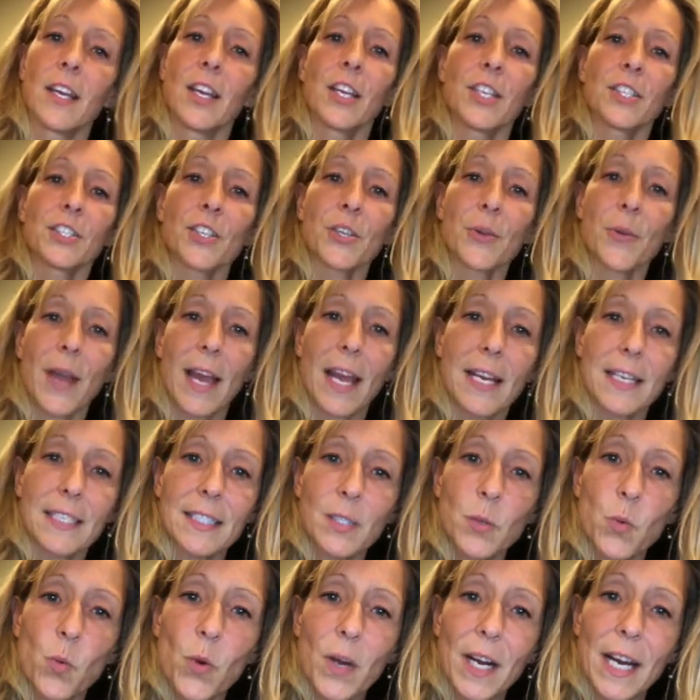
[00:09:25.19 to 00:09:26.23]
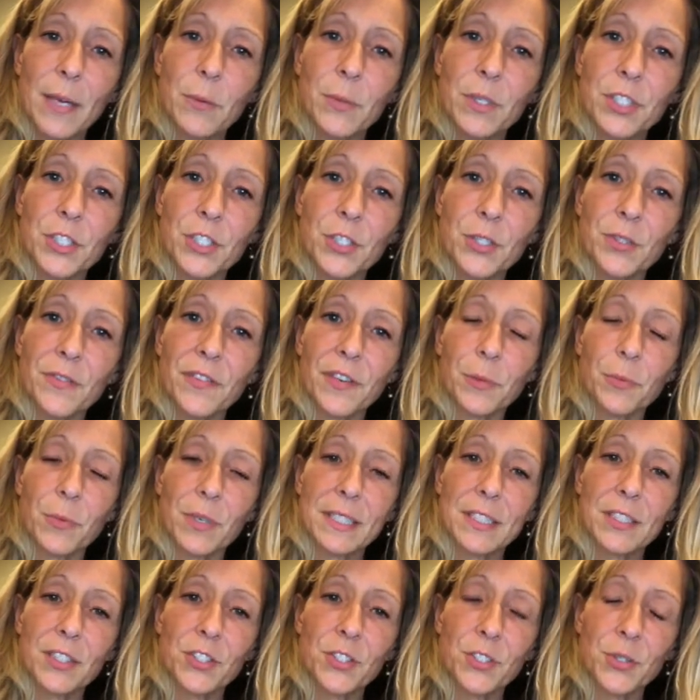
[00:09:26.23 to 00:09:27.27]
So you ask what I would do if I
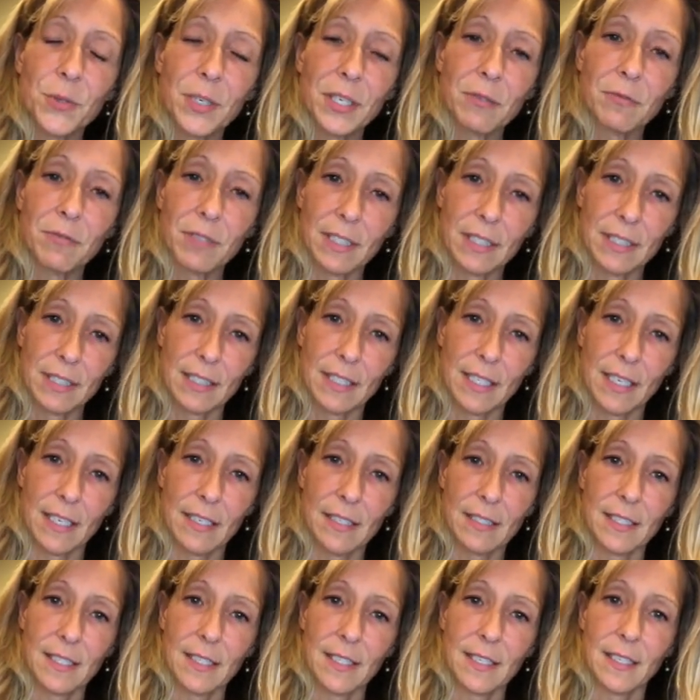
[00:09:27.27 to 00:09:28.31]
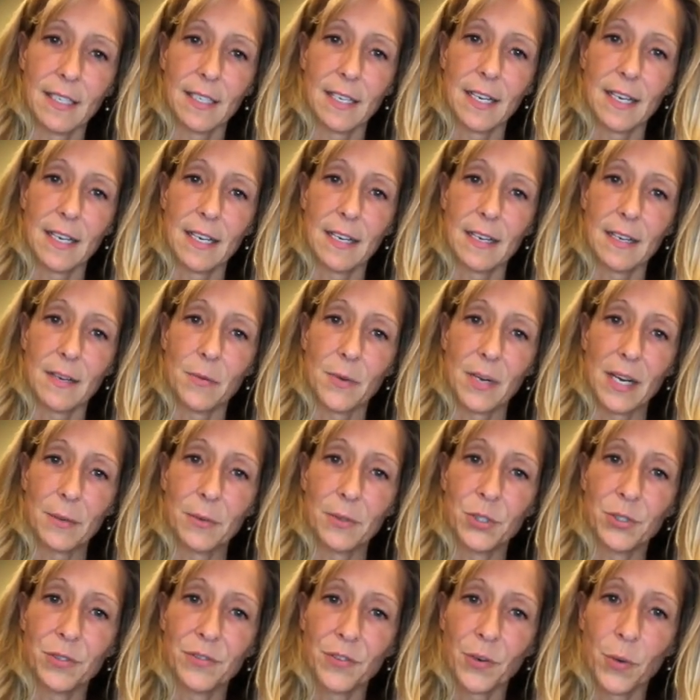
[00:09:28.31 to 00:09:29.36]
wasn't doing real estate, what I
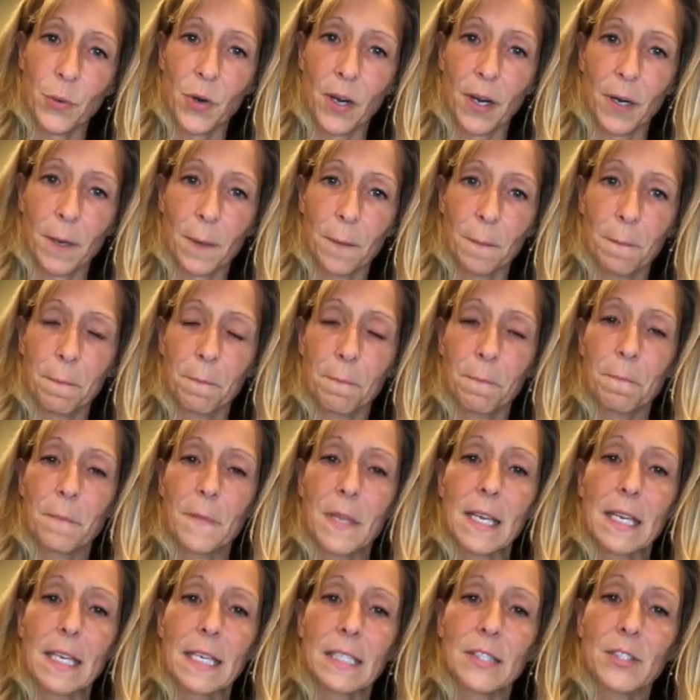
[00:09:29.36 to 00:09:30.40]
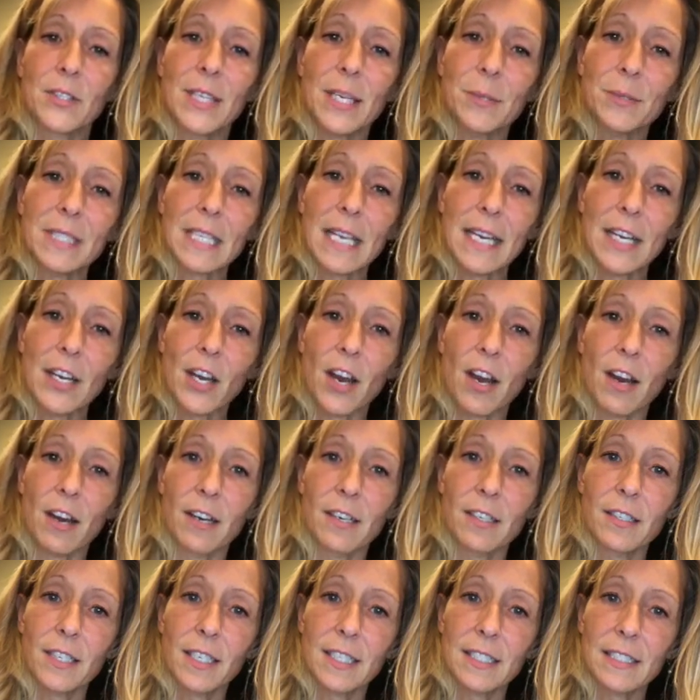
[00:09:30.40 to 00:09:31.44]
would do for work. So that was kind of
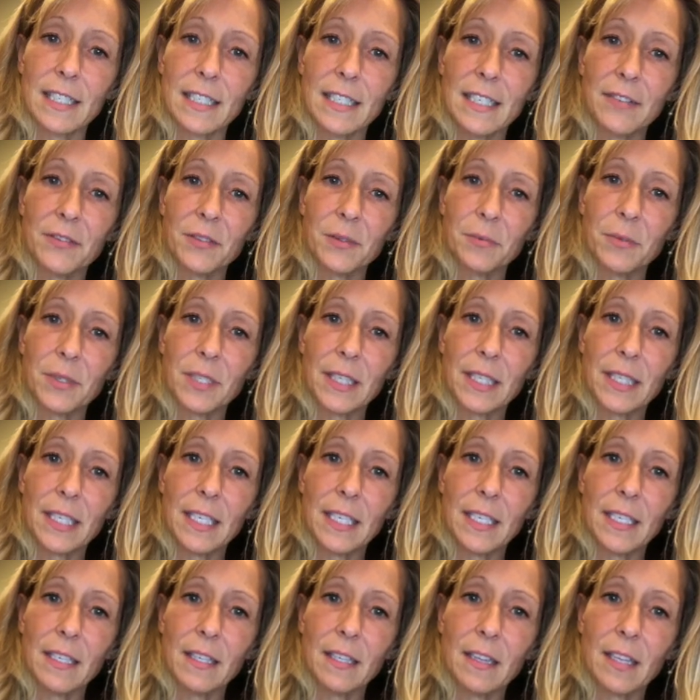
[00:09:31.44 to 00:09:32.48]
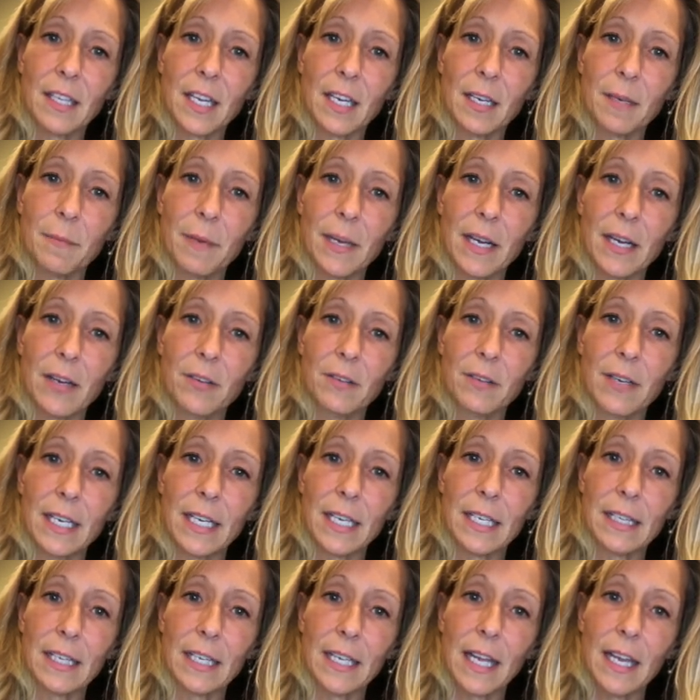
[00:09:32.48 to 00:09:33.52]
hard because I never really thought about
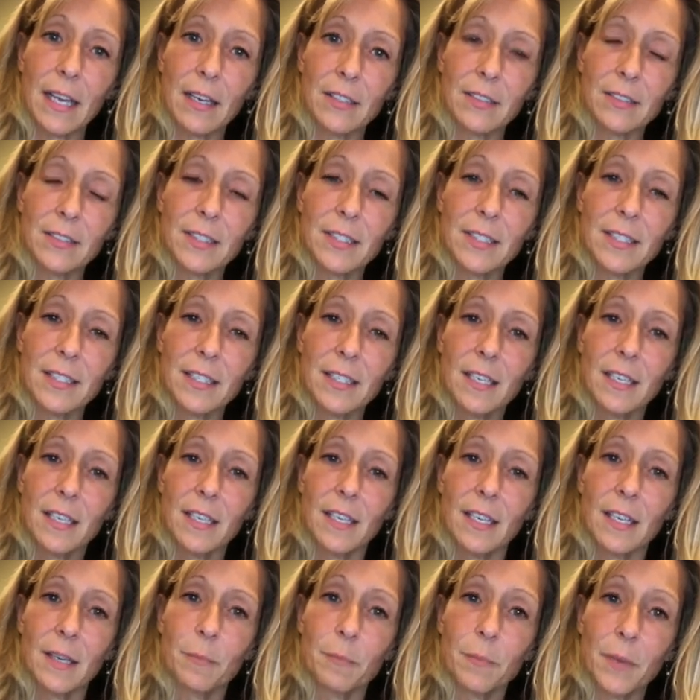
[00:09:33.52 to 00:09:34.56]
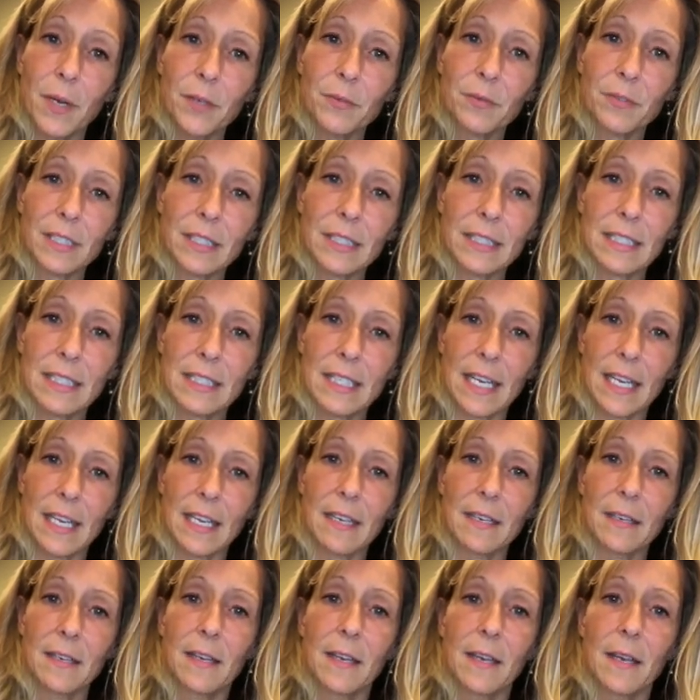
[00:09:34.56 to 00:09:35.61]
anything else but real
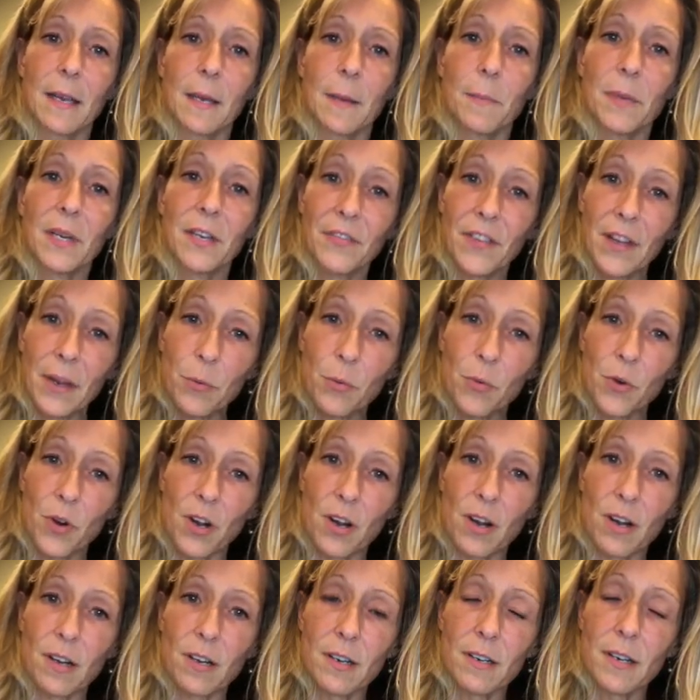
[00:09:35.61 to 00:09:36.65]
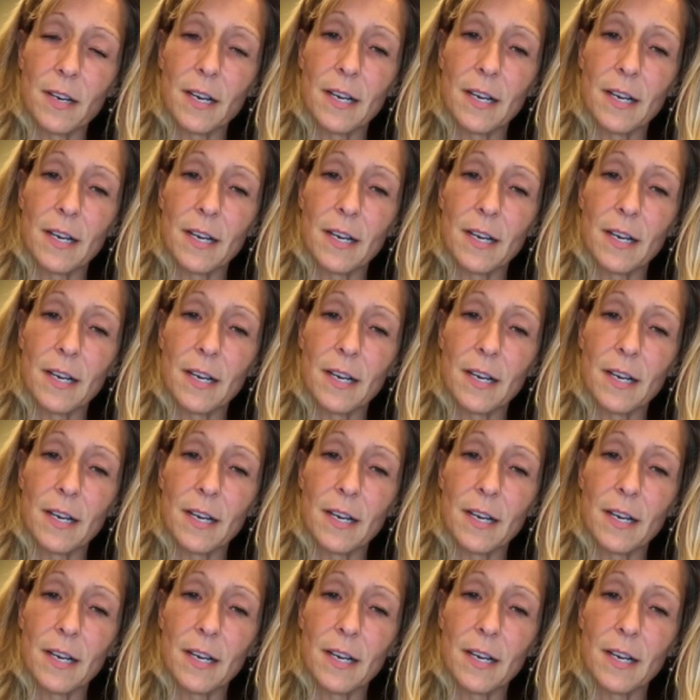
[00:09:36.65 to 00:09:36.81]
estate. But if I were,